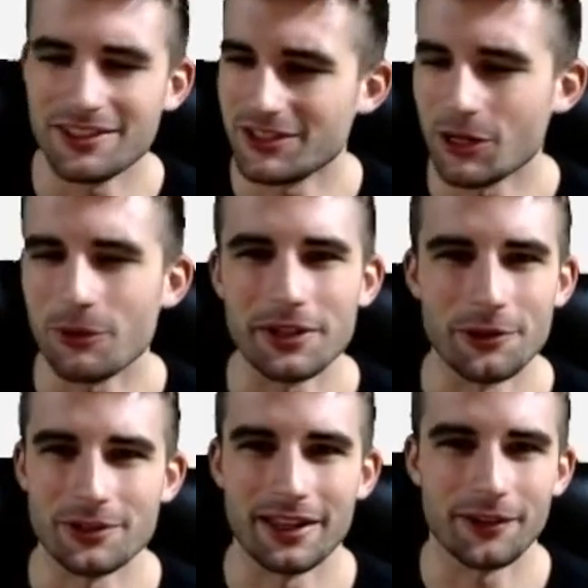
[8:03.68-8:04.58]
Joe
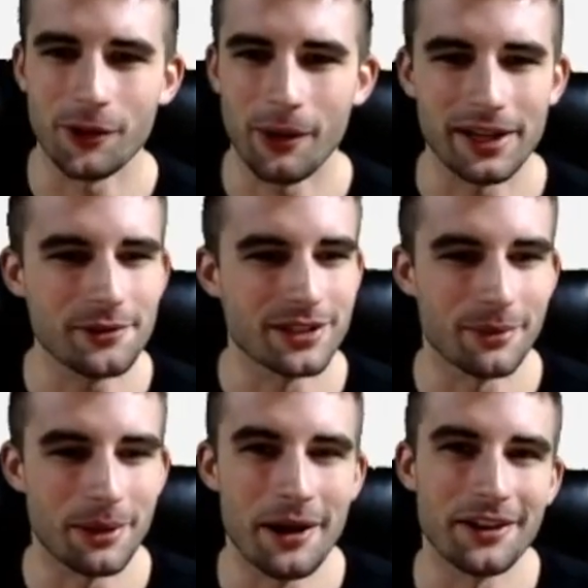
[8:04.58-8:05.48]
Ingles, I don't know why he was on
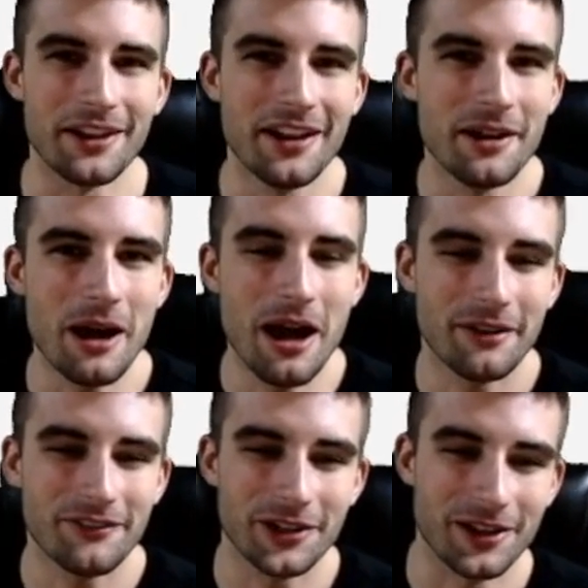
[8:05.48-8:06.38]
my mind
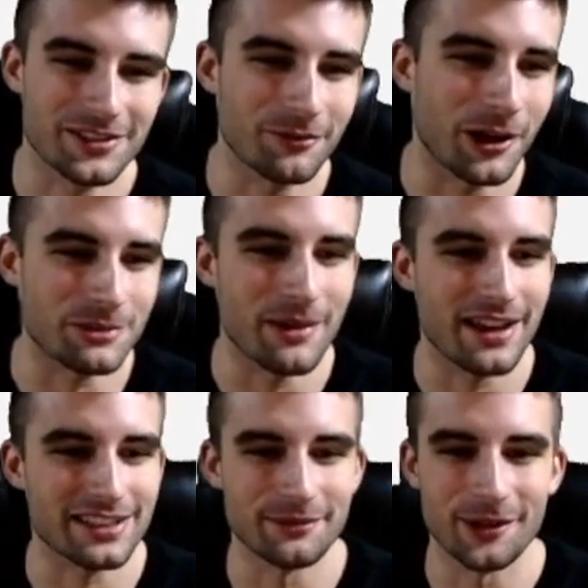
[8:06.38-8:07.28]
if you guys watch
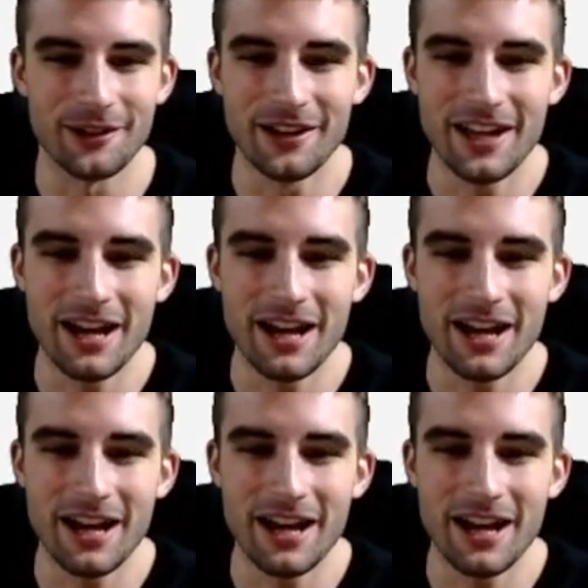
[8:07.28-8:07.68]
basketball,